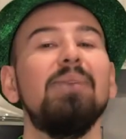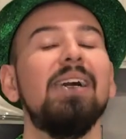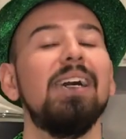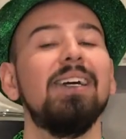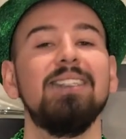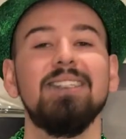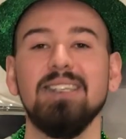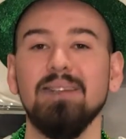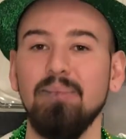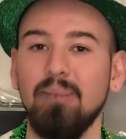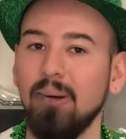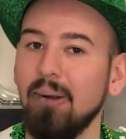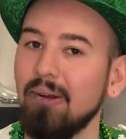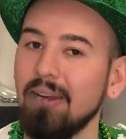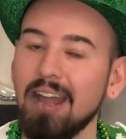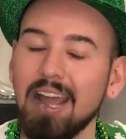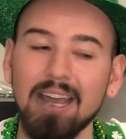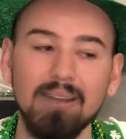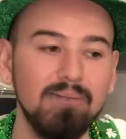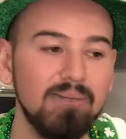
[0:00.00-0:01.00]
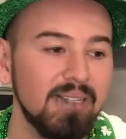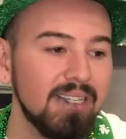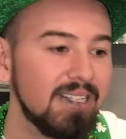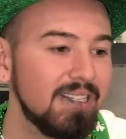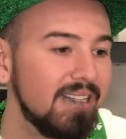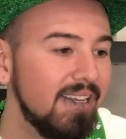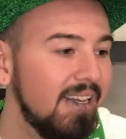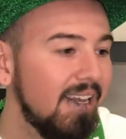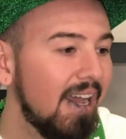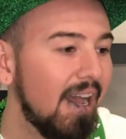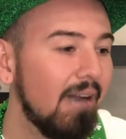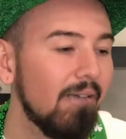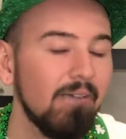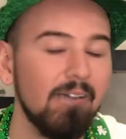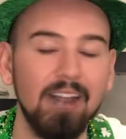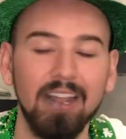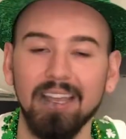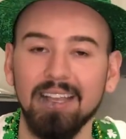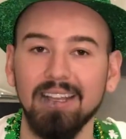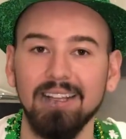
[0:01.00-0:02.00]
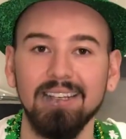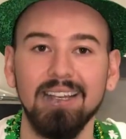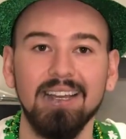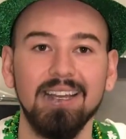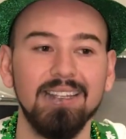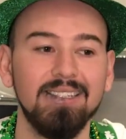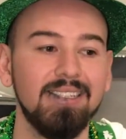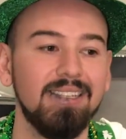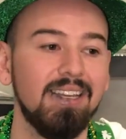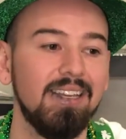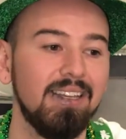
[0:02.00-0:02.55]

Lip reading: mad support. I'm recognizing